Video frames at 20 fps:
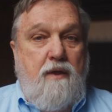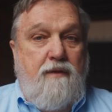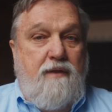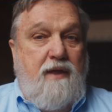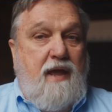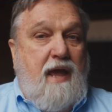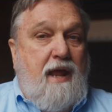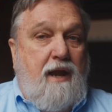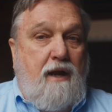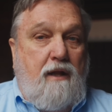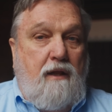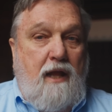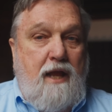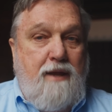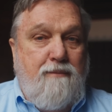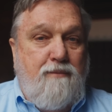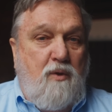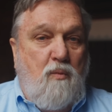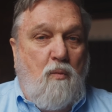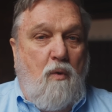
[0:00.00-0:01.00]
They had a
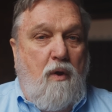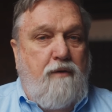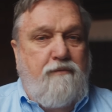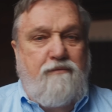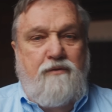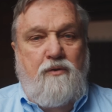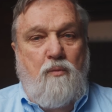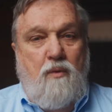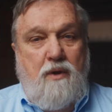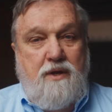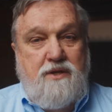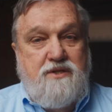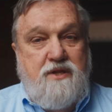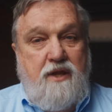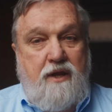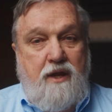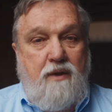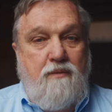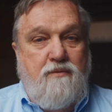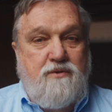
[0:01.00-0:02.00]
claim on whatever it was
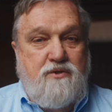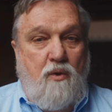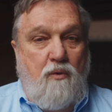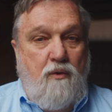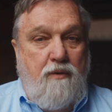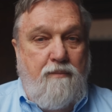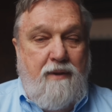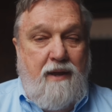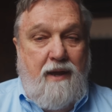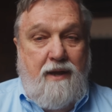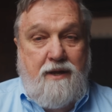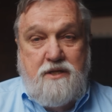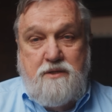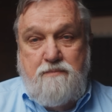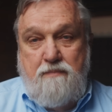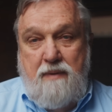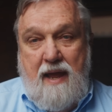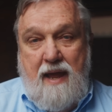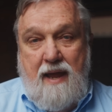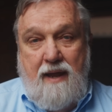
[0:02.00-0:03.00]
that he was holding behind his
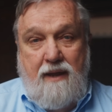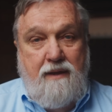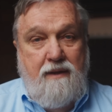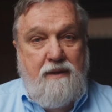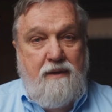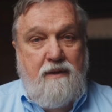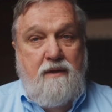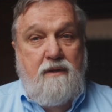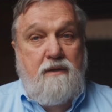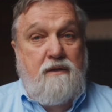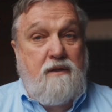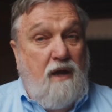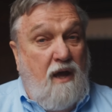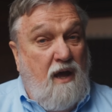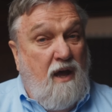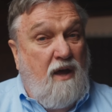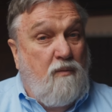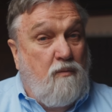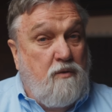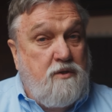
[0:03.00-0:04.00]
back.
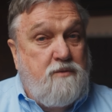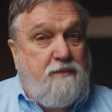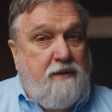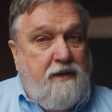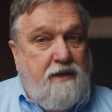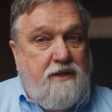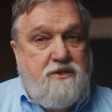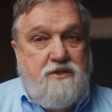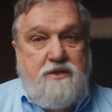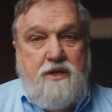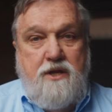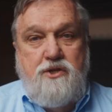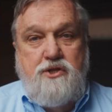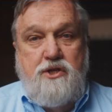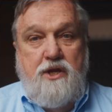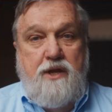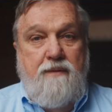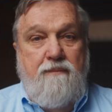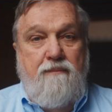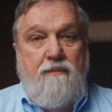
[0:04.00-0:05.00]
God was being
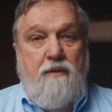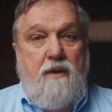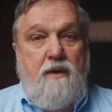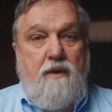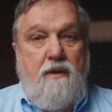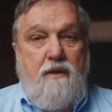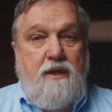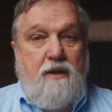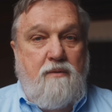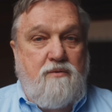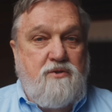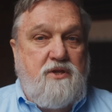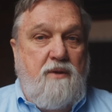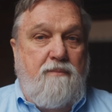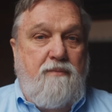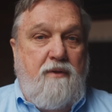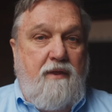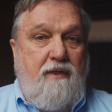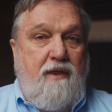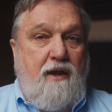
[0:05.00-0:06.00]
stingy. There was
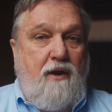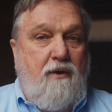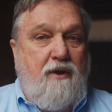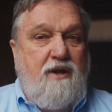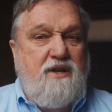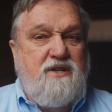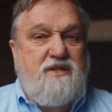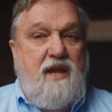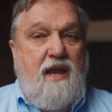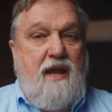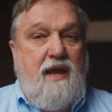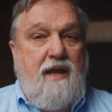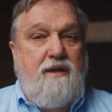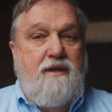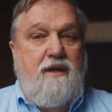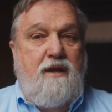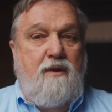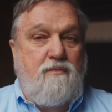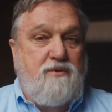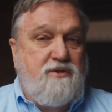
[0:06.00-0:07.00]
something there in his
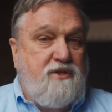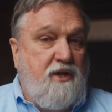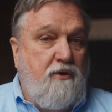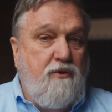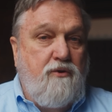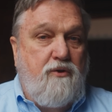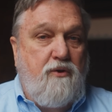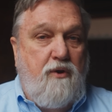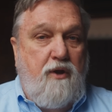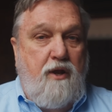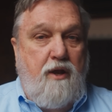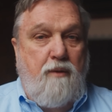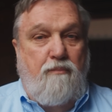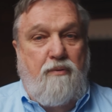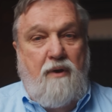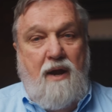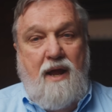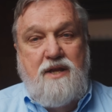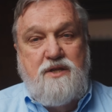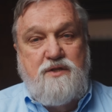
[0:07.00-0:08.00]
hand, and it was their duty to
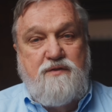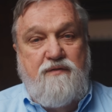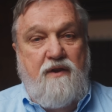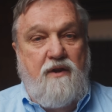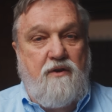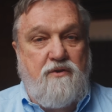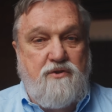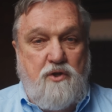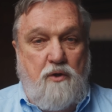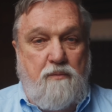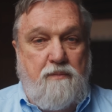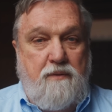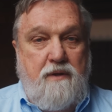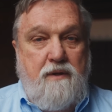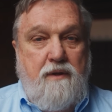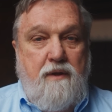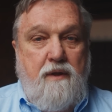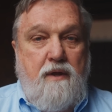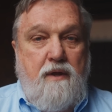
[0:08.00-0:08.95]
pry his fingers open.